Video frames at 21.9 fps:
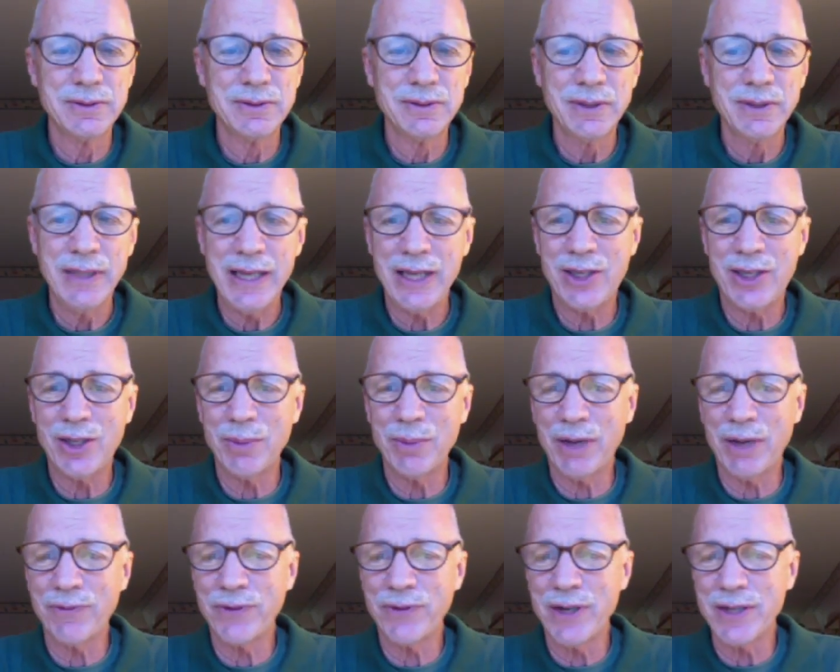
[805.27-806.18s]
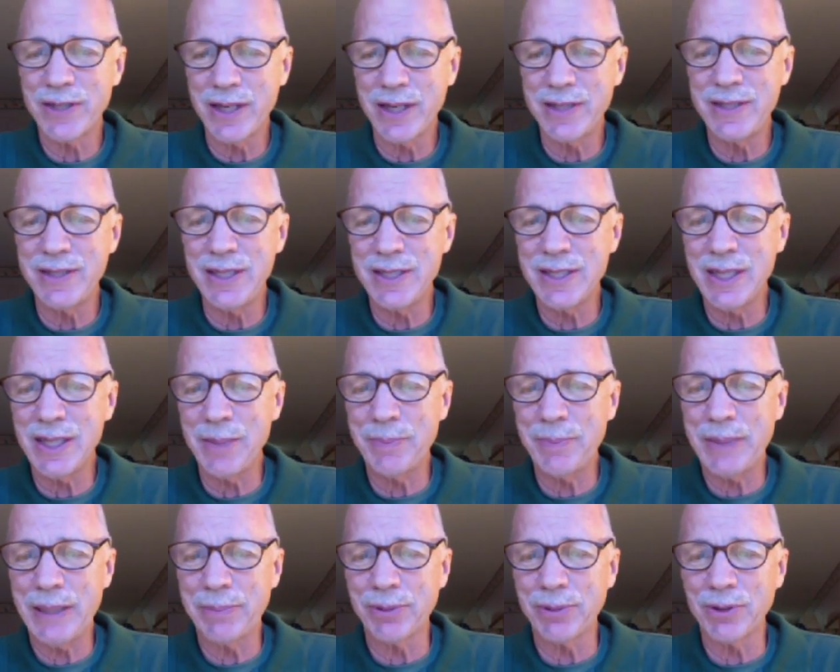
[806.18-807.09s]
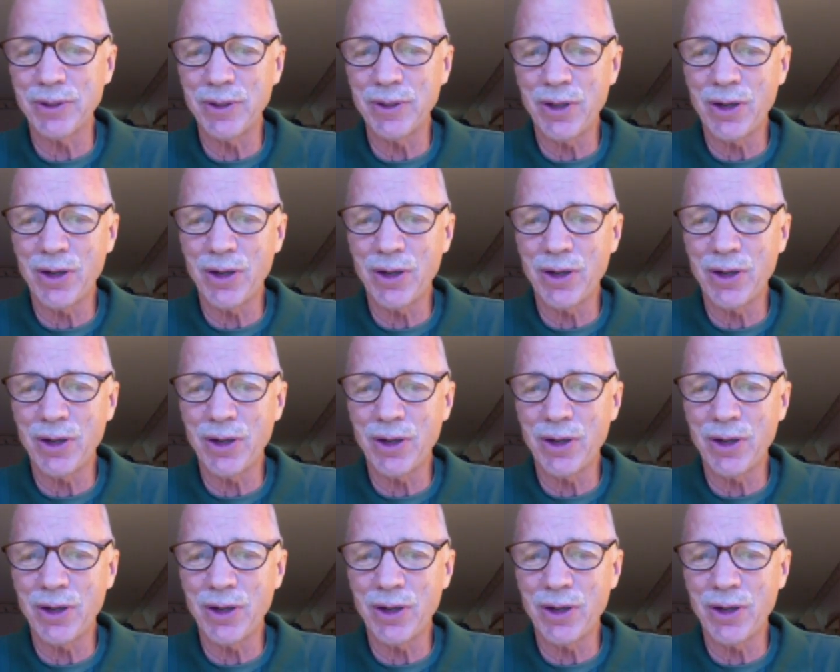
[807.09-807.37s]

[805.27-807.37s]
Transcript: Thank you, my friends. I see some people